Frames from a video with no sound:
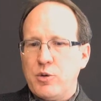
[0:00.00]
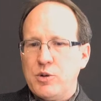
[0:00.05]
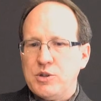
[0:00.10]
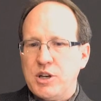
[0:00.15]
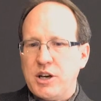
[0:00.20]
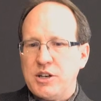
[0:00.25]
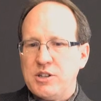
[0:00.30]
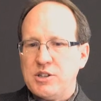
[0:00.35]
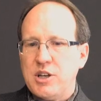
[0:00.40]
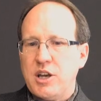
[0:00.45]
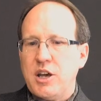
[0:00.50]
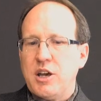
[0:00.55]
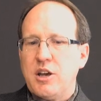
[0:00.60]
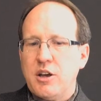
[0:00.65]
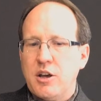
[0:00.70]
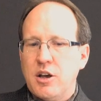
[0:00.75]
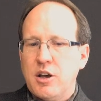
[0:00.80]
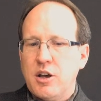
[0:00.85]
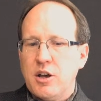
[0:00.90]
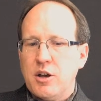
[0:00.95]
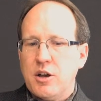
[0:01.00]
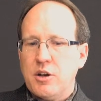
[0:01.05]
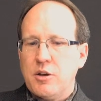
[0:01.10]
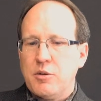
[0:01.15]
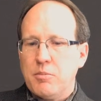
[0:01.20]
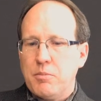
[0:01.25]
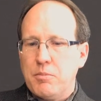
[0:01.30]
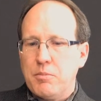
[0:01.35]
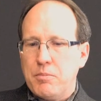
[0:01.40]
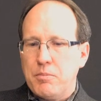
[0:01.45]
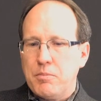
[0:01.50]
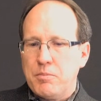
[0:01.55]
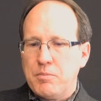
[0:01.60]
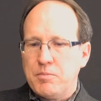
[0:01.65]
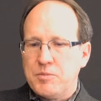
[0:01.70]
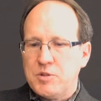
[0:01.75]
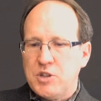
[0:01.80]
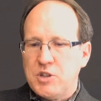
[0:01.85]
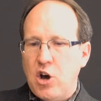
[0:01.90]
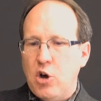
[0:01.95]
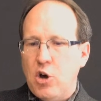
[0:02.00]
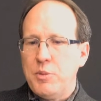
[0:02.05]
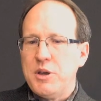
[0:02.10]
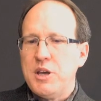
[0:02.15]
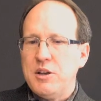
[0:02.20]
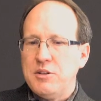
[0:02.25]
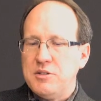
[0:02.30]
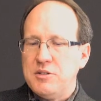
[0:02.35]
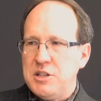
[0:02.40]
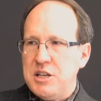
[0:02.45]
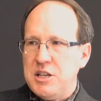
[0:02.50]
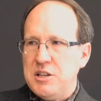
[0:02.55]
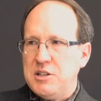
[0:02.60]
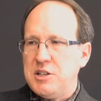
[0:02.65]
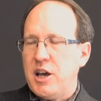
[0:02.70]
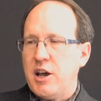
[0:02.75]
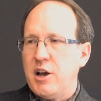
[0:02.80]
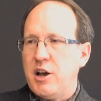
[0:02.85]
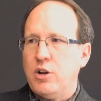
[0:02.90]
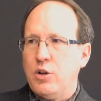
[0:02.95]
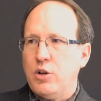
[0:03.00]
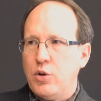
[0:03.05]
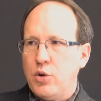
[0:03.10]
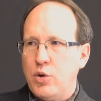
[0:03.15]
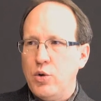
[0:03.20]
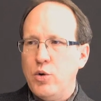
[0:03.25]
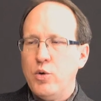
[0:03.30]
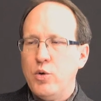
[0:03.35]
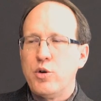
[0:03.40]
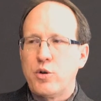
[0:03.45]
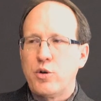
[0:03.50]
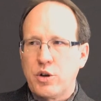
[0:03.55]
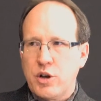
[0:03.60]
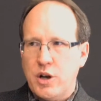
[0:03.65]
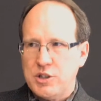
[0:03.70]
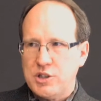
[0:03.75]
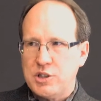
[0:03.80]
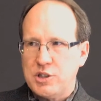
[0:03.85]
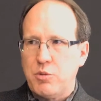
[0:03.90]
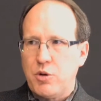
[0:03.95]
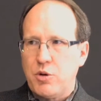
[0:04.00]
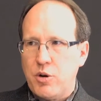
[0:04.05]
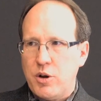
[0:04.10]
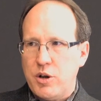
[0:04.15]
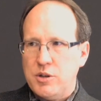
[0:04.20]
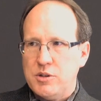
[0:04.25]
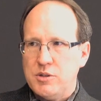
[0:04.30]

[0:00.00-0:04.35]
is I say, tell me in detail who your customer